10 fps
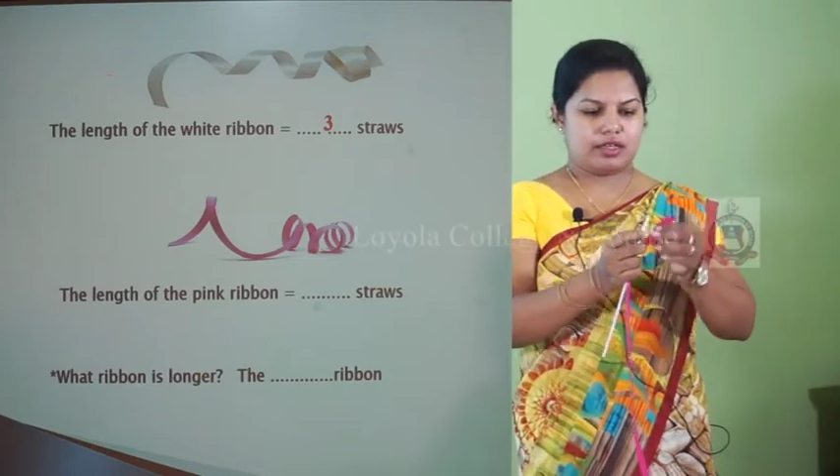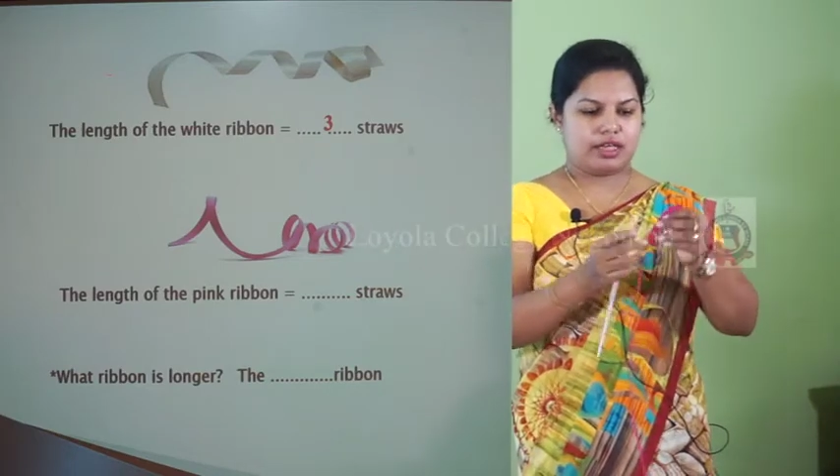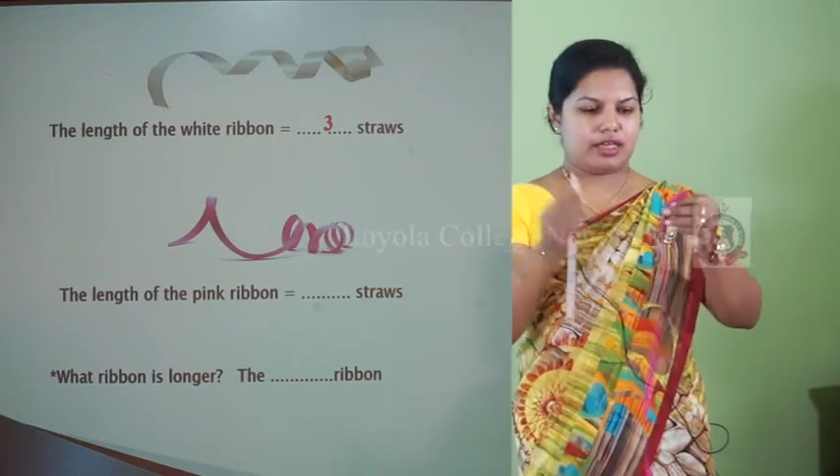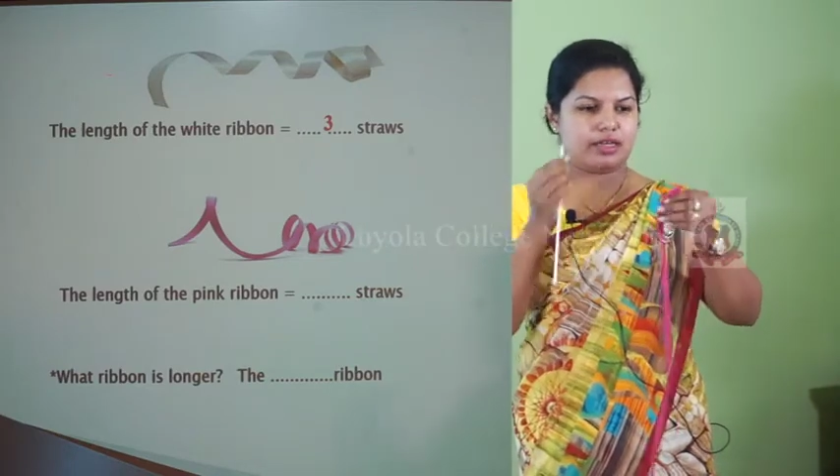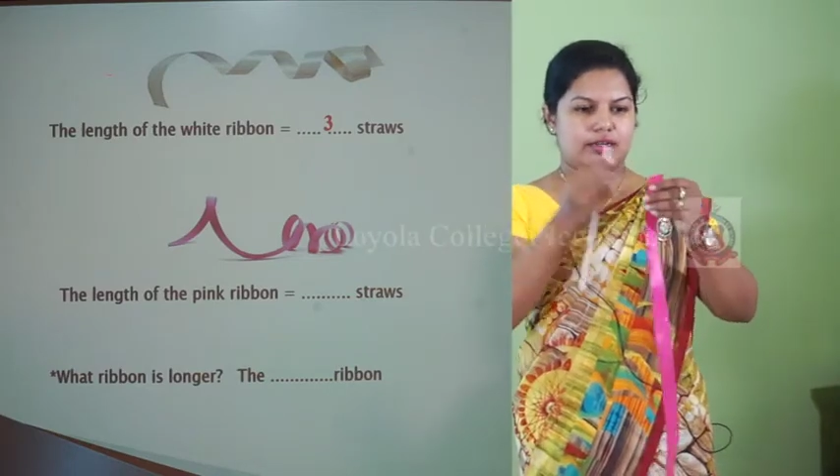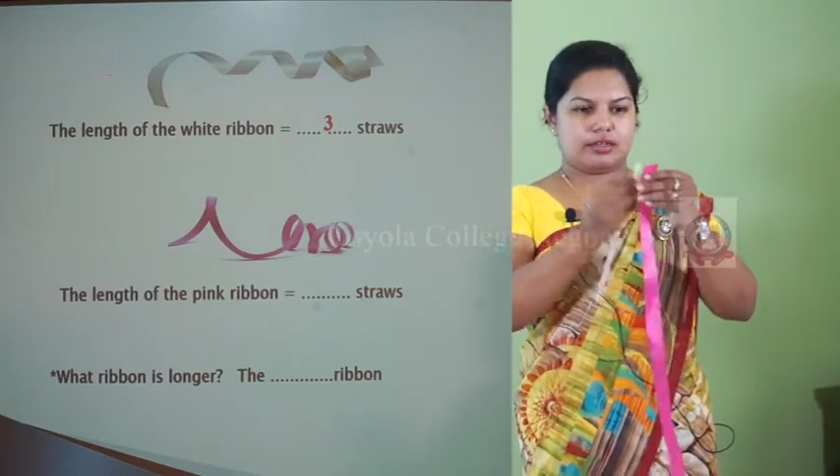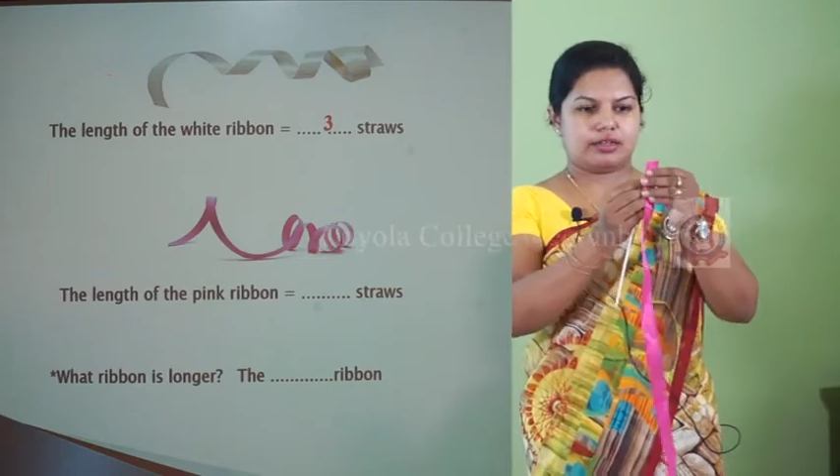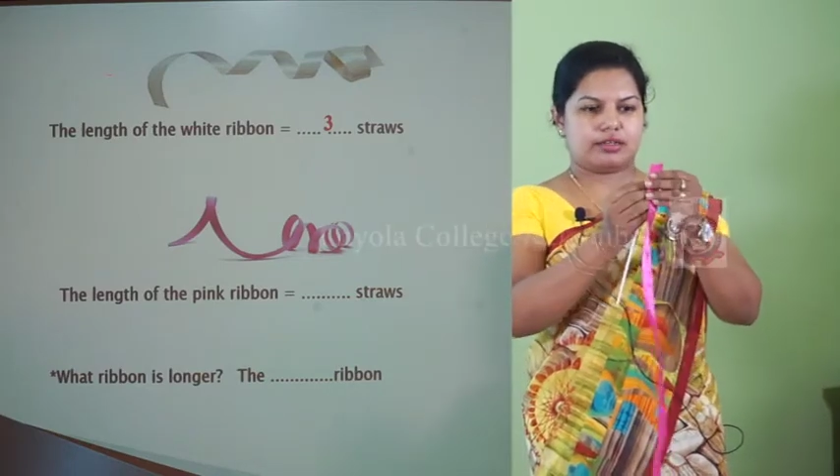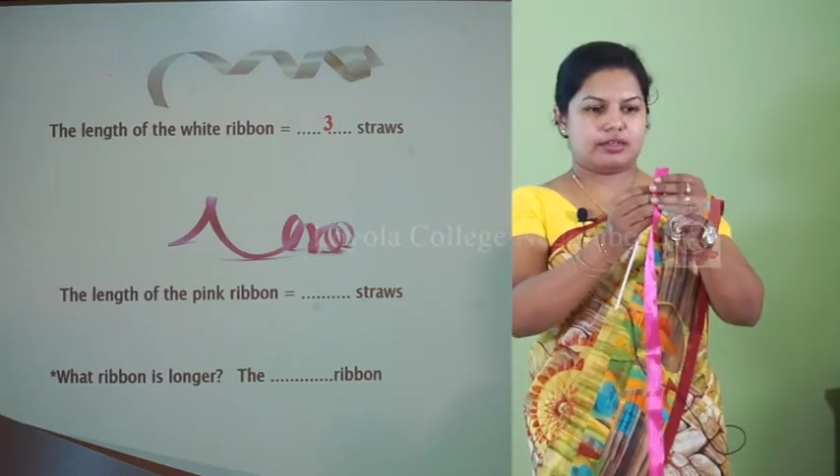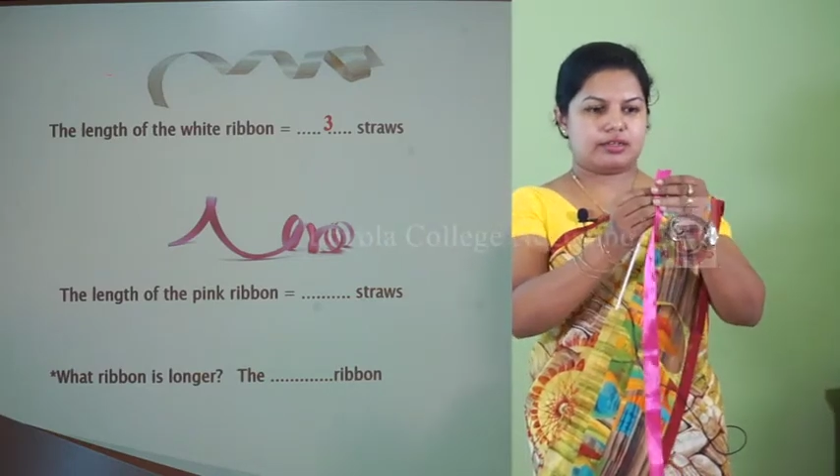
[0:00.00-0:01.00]
and
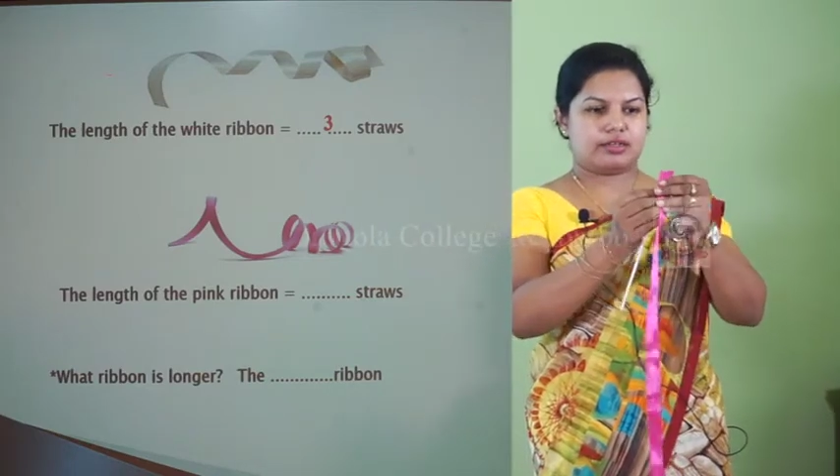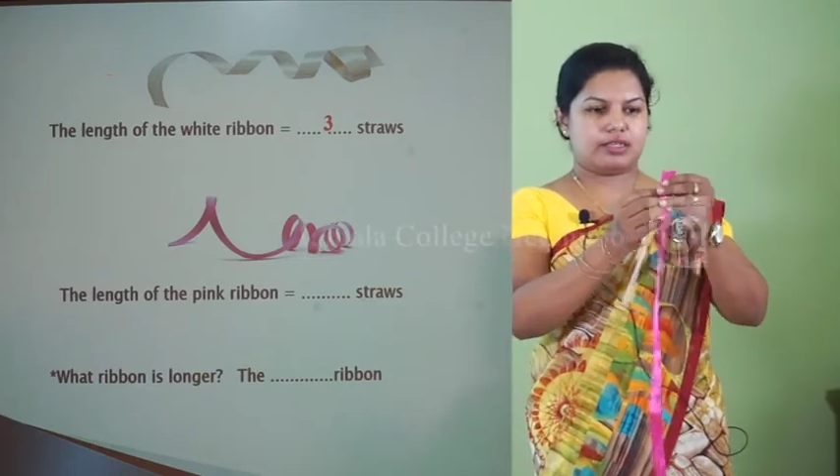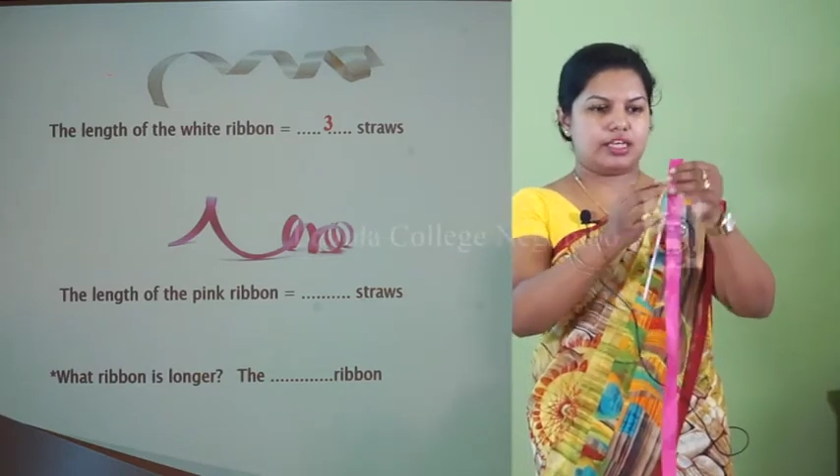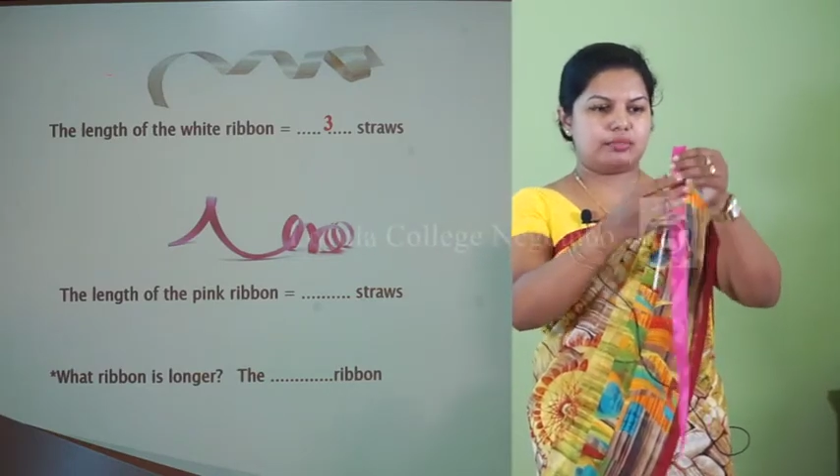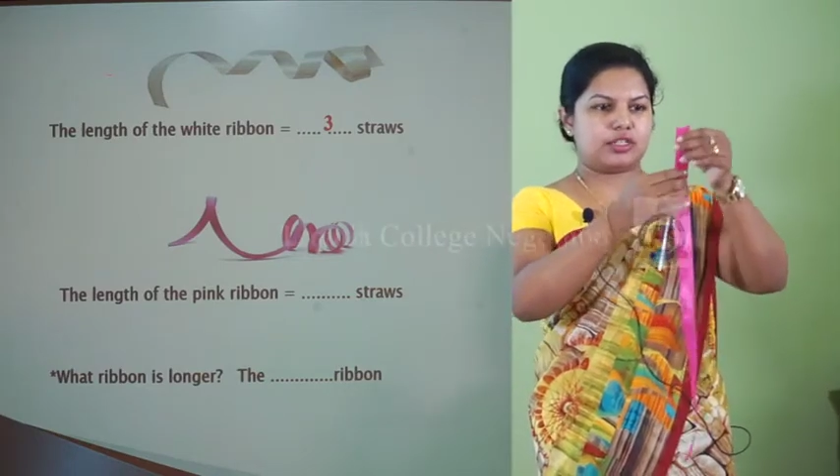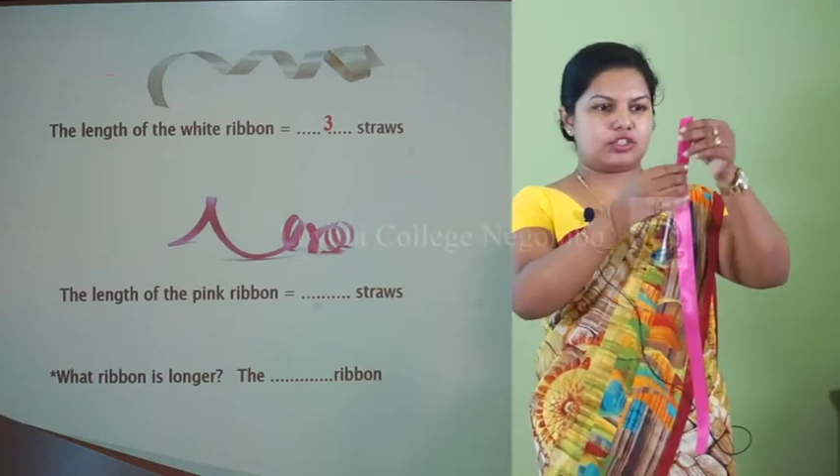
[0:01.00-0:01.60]
keep the